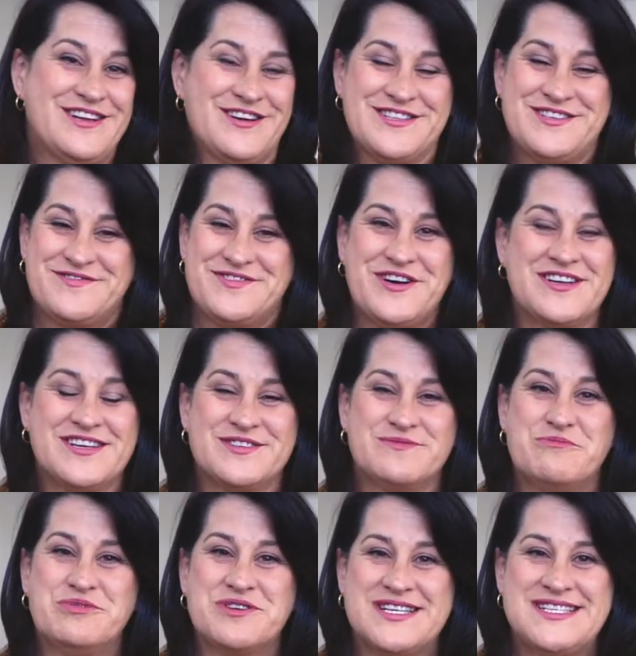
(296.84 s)
Lots of toddlers will
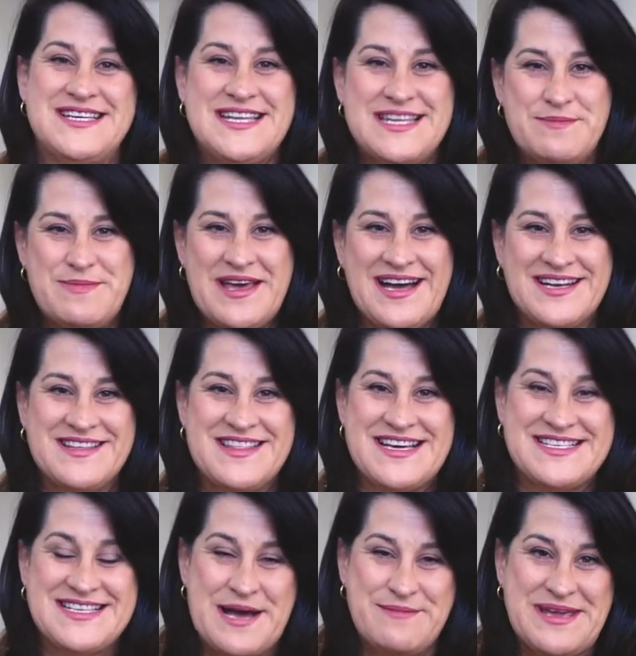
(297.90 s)
put a teddy bear under their
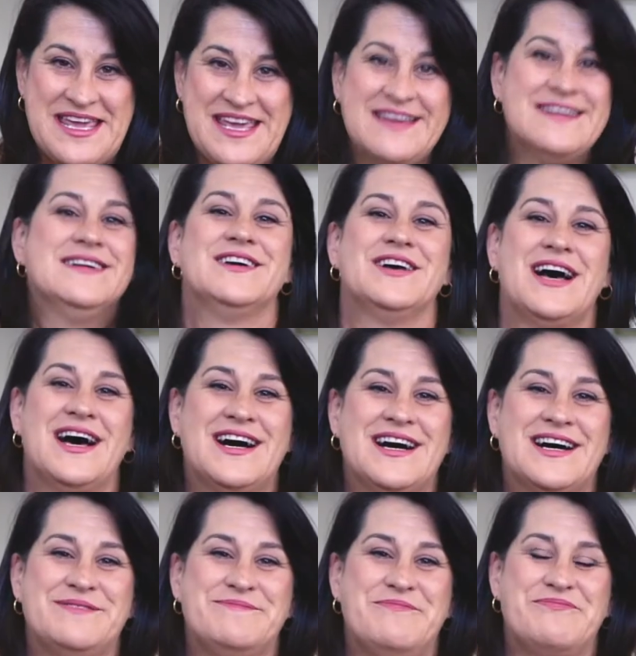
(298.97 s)
tummy
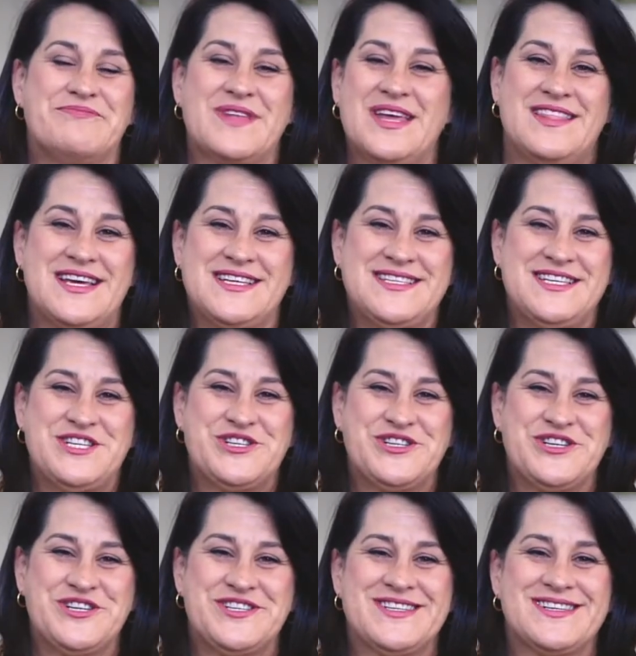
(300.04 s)
in their
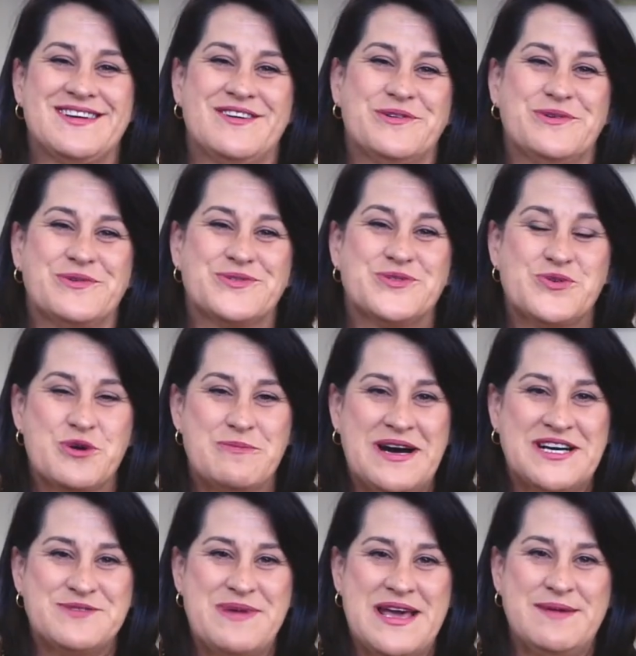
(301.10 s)
t-shirt, or talk
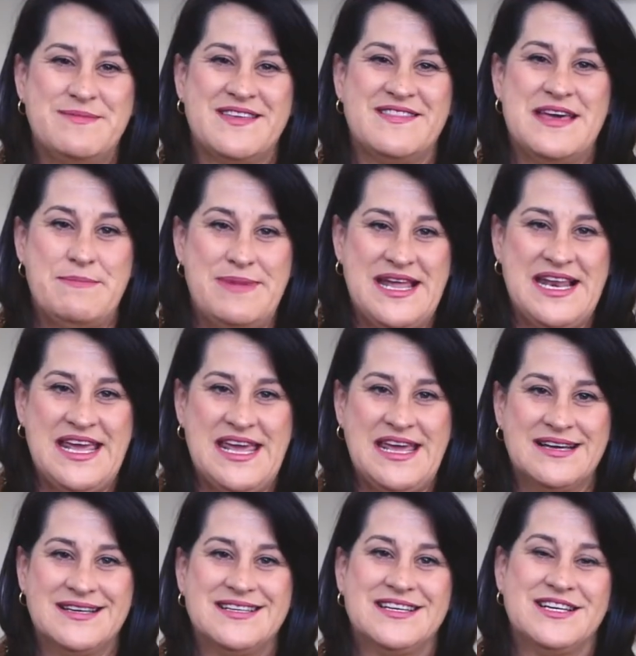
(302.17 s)
about a baby in their belly.